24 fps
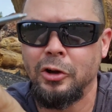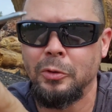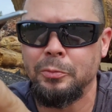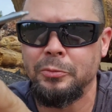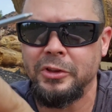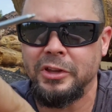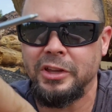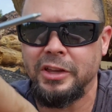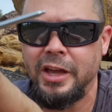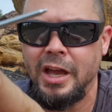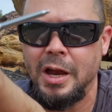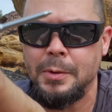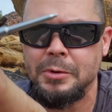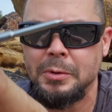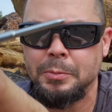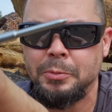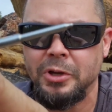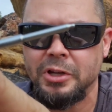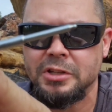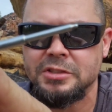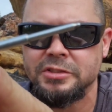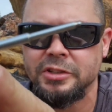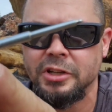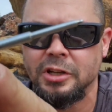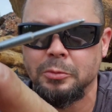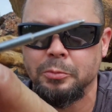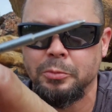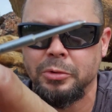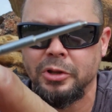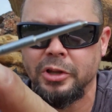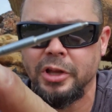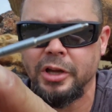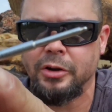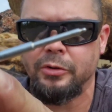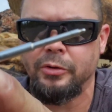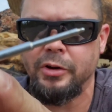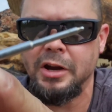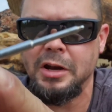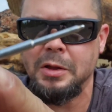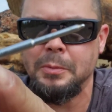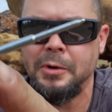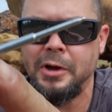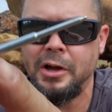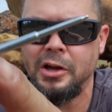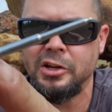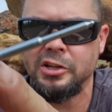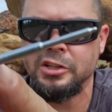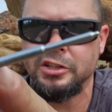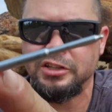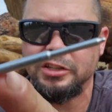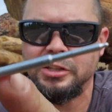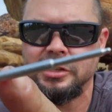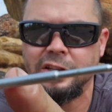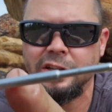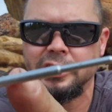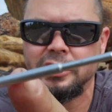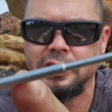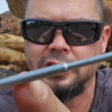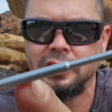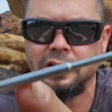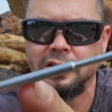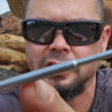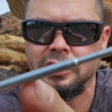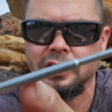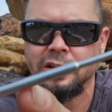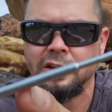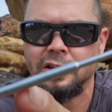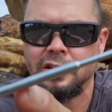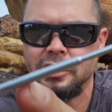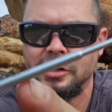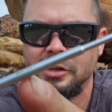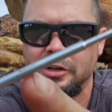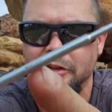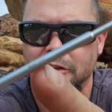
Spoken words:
I hope the camera picks it up, but like right about here,